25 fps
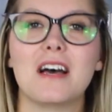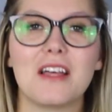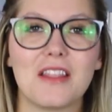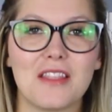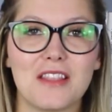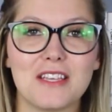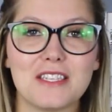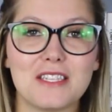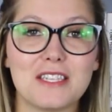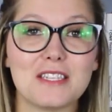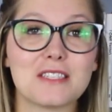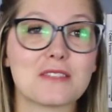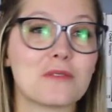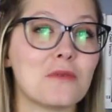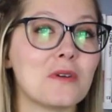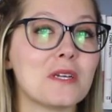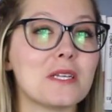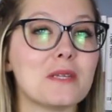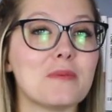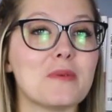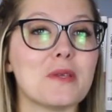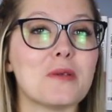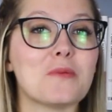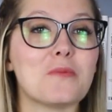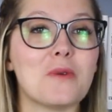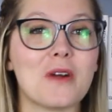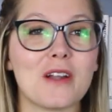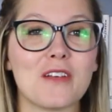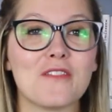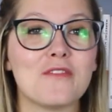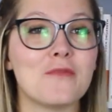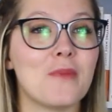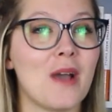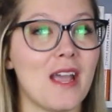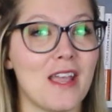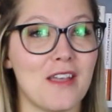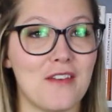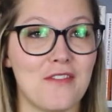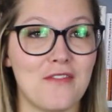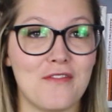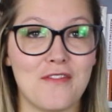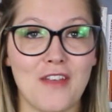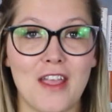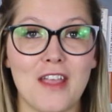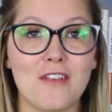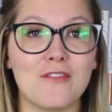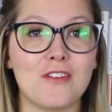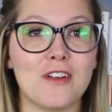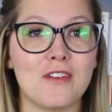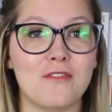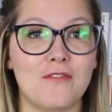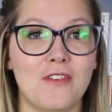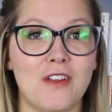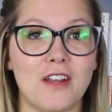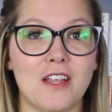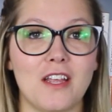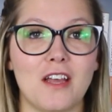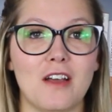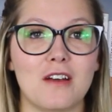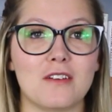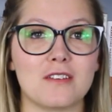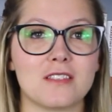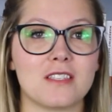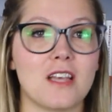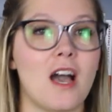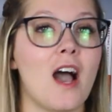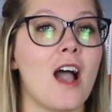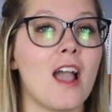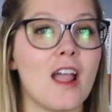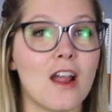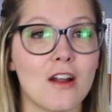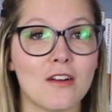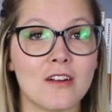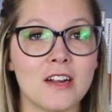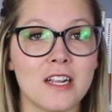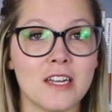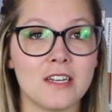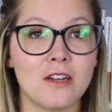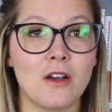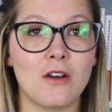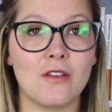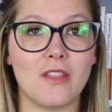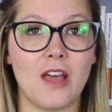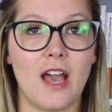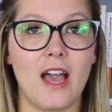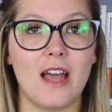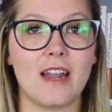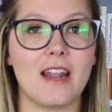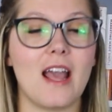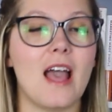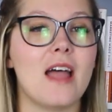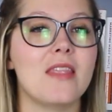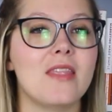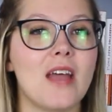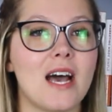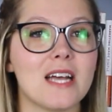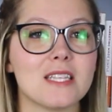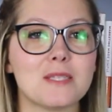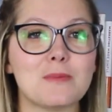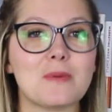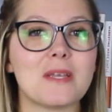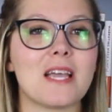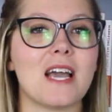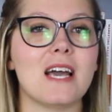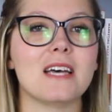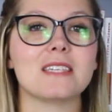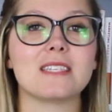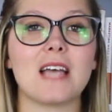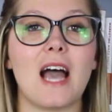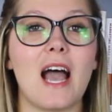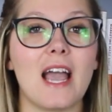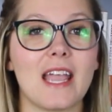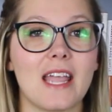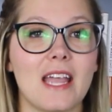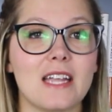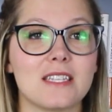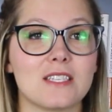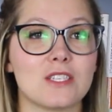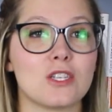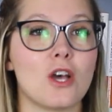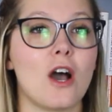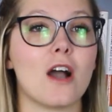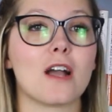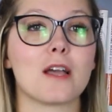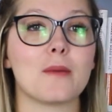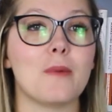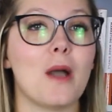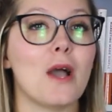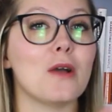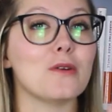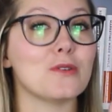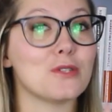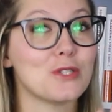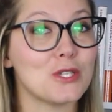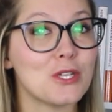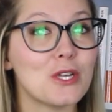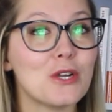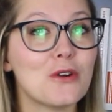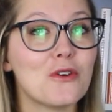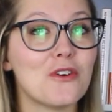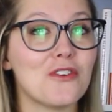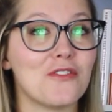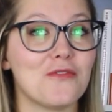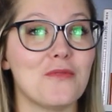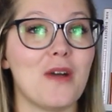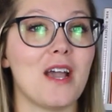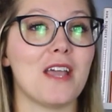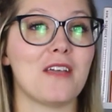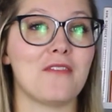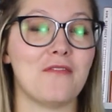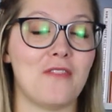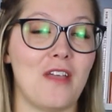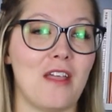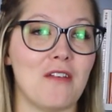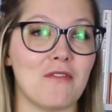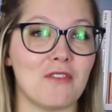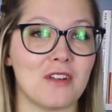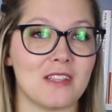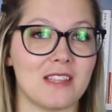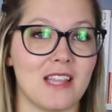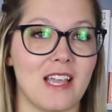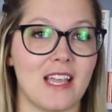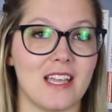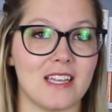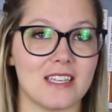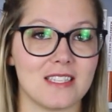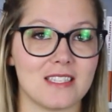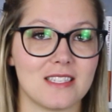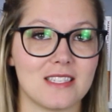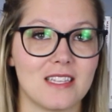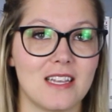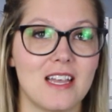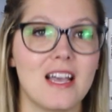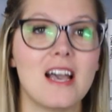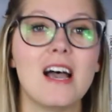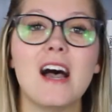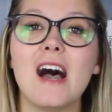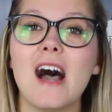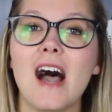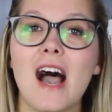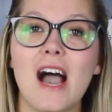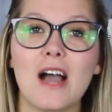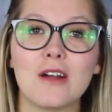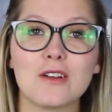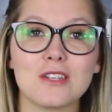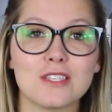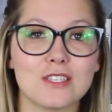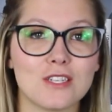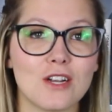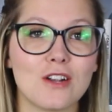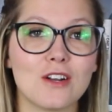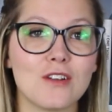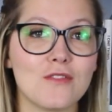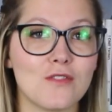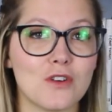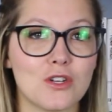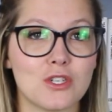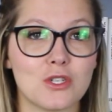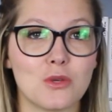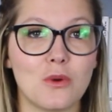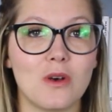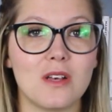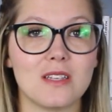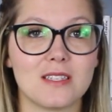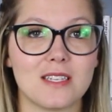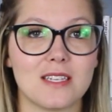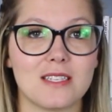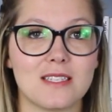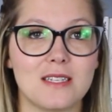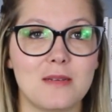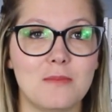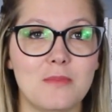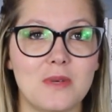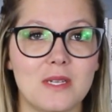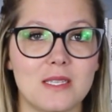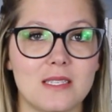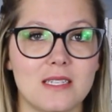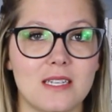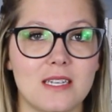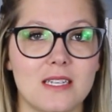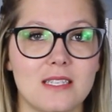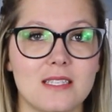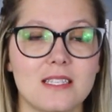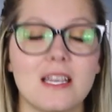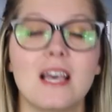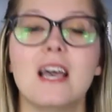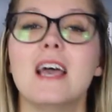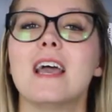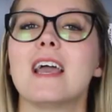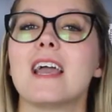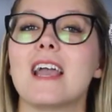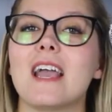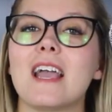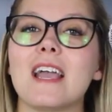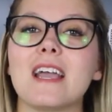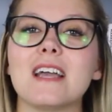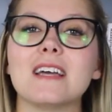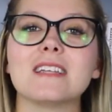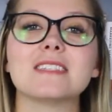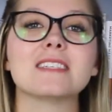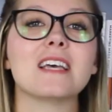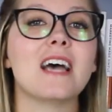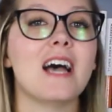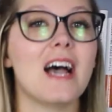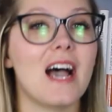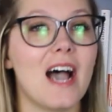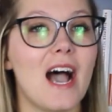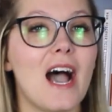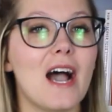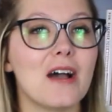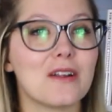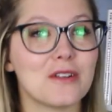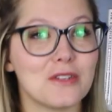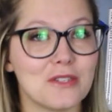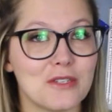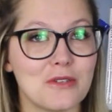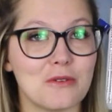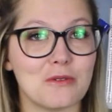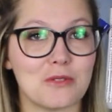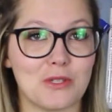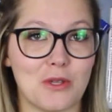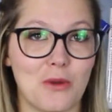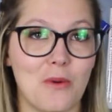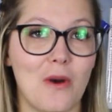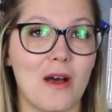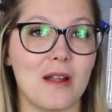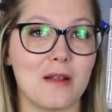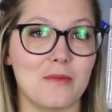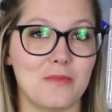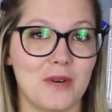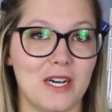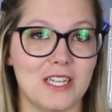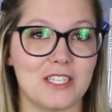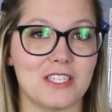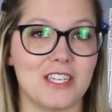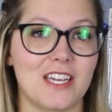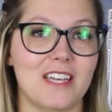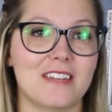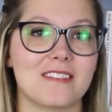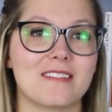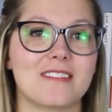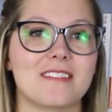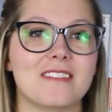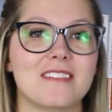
This is going to be one of my favorite videos. I already know that, and that's because I get to talk about two of my favorite things: how to start a virtual assistant business and how to do so on a budget.